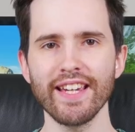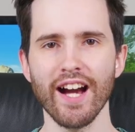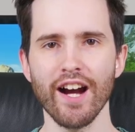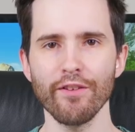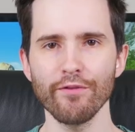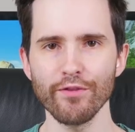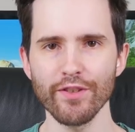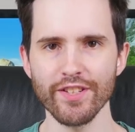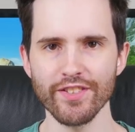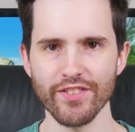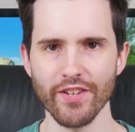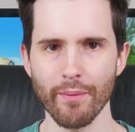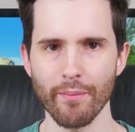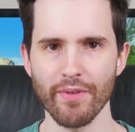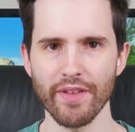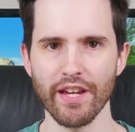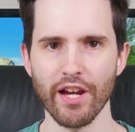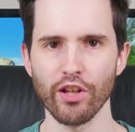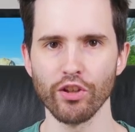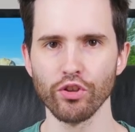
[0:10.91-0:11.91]
covering
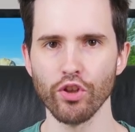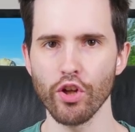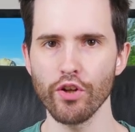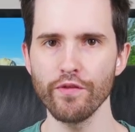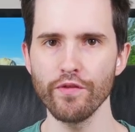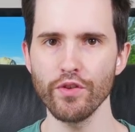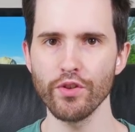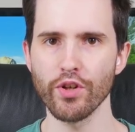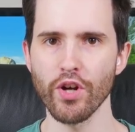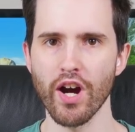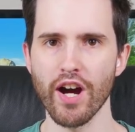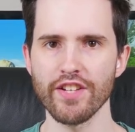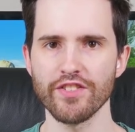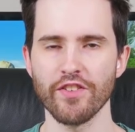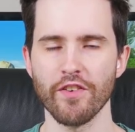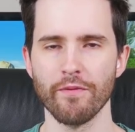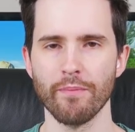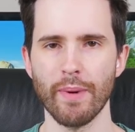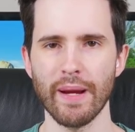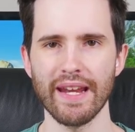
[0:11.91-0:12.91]
something a lot of you
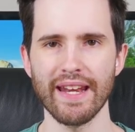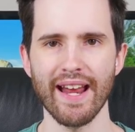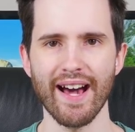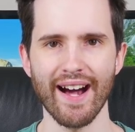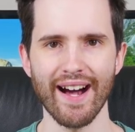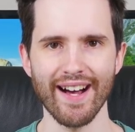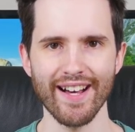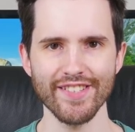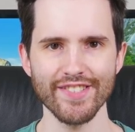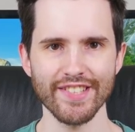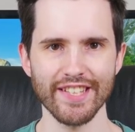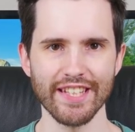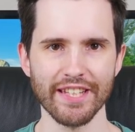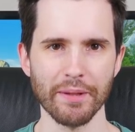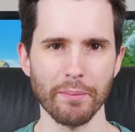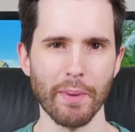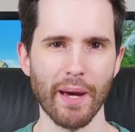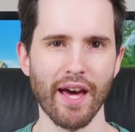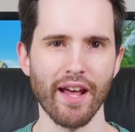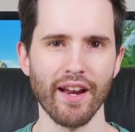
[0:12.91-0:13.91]
guys have been
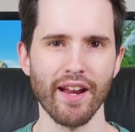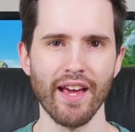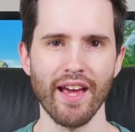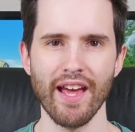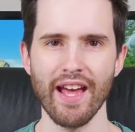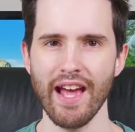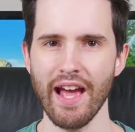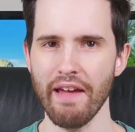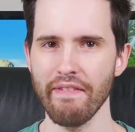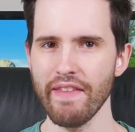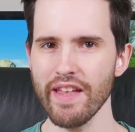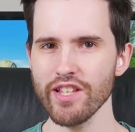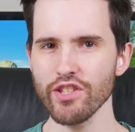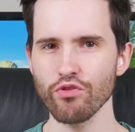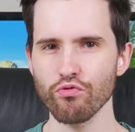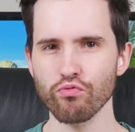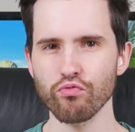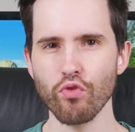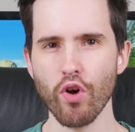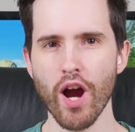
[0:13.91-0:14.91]
asking about, and
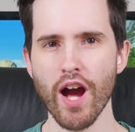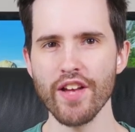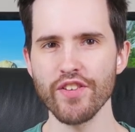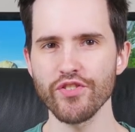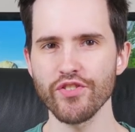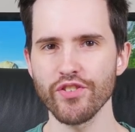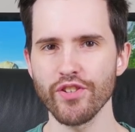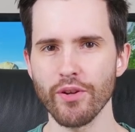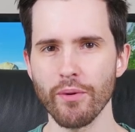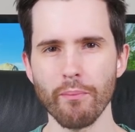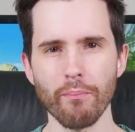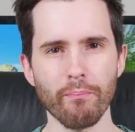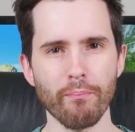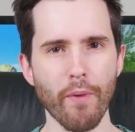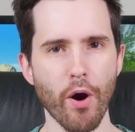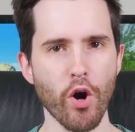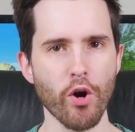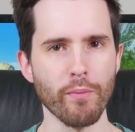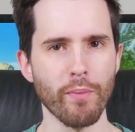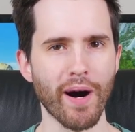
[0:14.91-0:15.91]
that's Ryzen
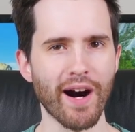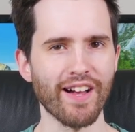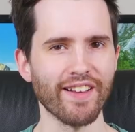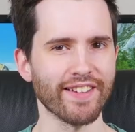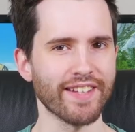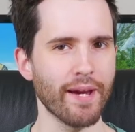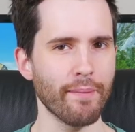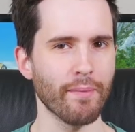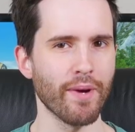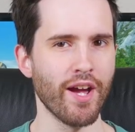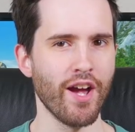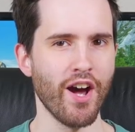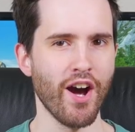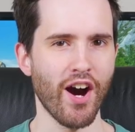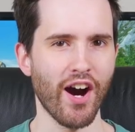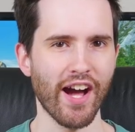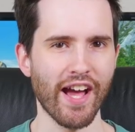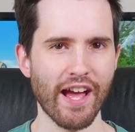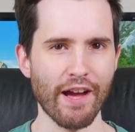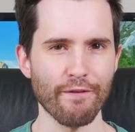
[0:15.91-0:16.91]
Mobile. Yep,
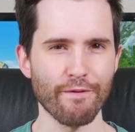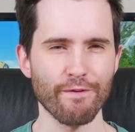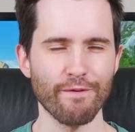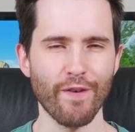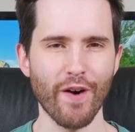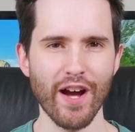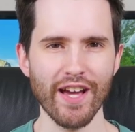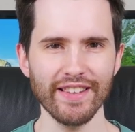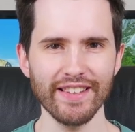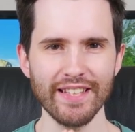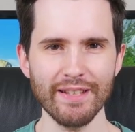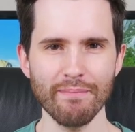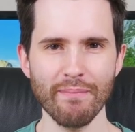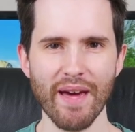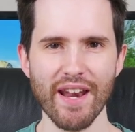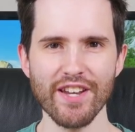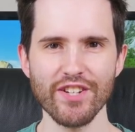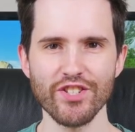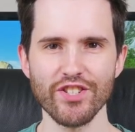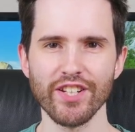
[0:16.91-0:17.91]
I have finally
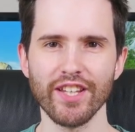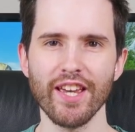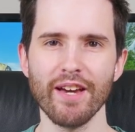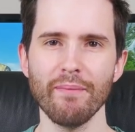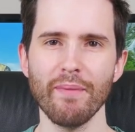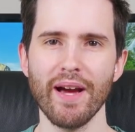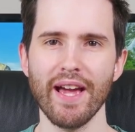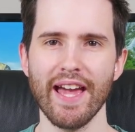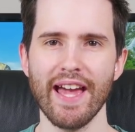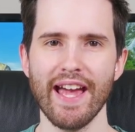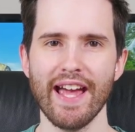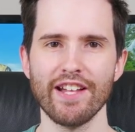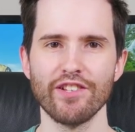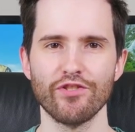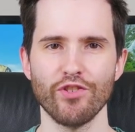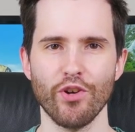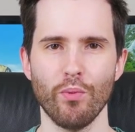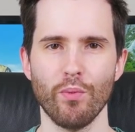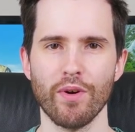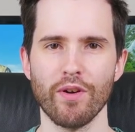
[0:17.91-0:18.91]
managed to get my
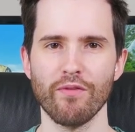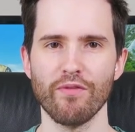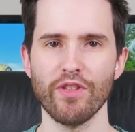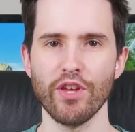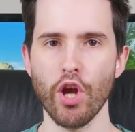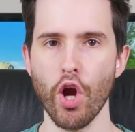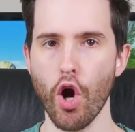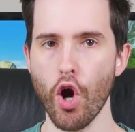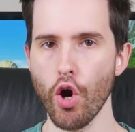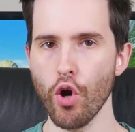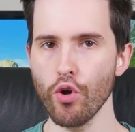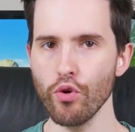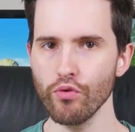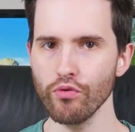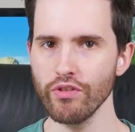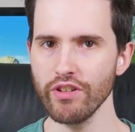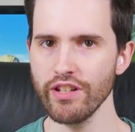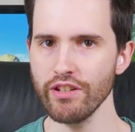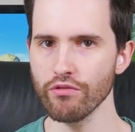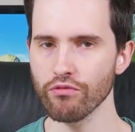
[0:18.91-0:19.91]
hands on one of the
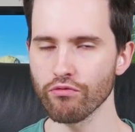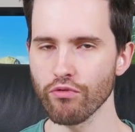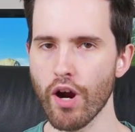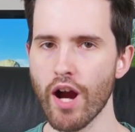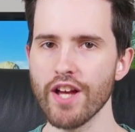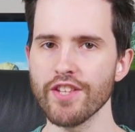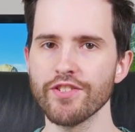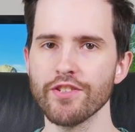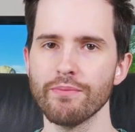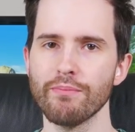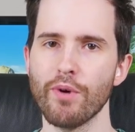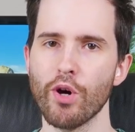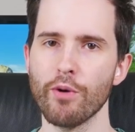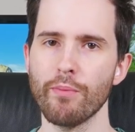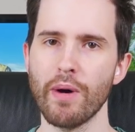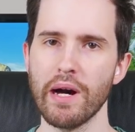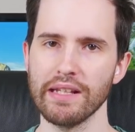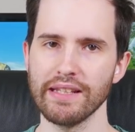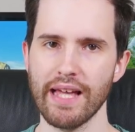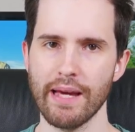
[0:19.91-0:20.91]
only Ryzen
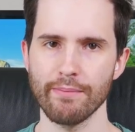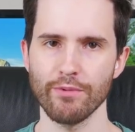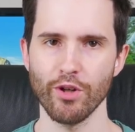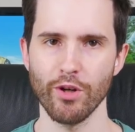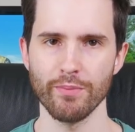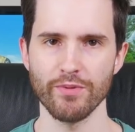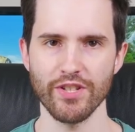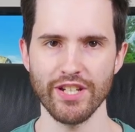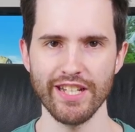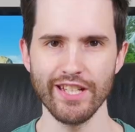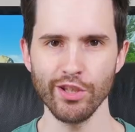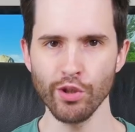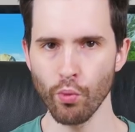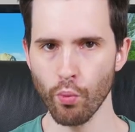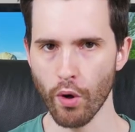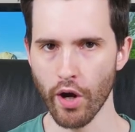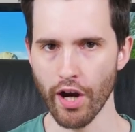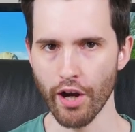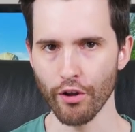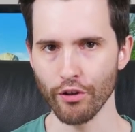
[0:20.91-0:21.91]
Mobile laptops in the
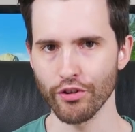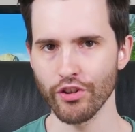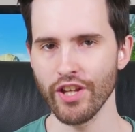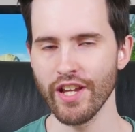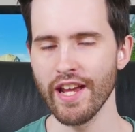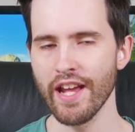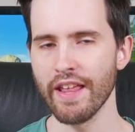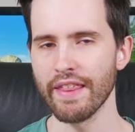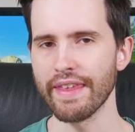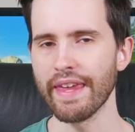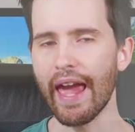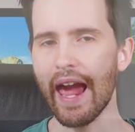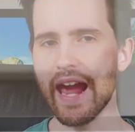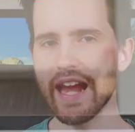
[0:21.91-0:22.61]
wild, the